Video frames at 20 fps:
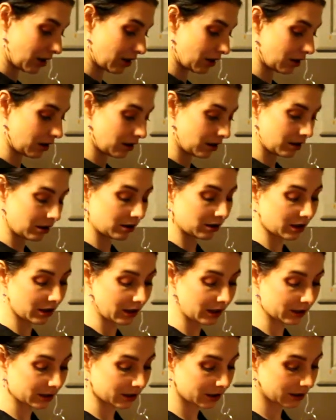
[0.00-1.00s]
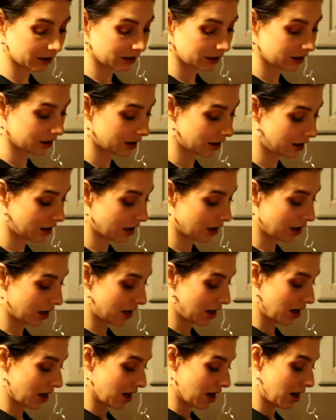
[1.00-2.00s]
All right.
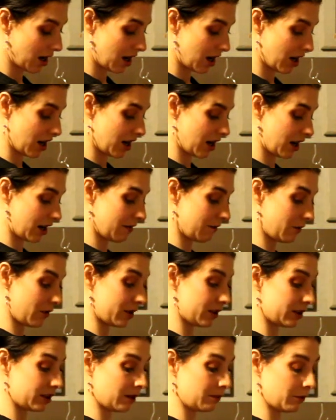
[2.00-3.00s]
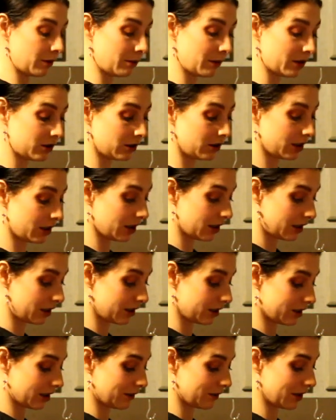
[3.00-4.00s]
I am going to dump all my turkey in at
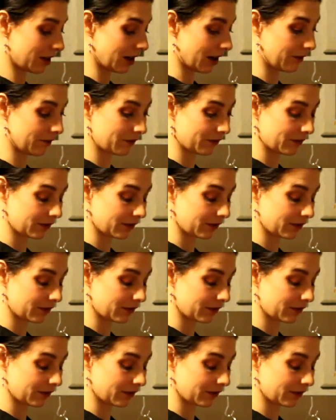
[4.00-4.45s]
the same time.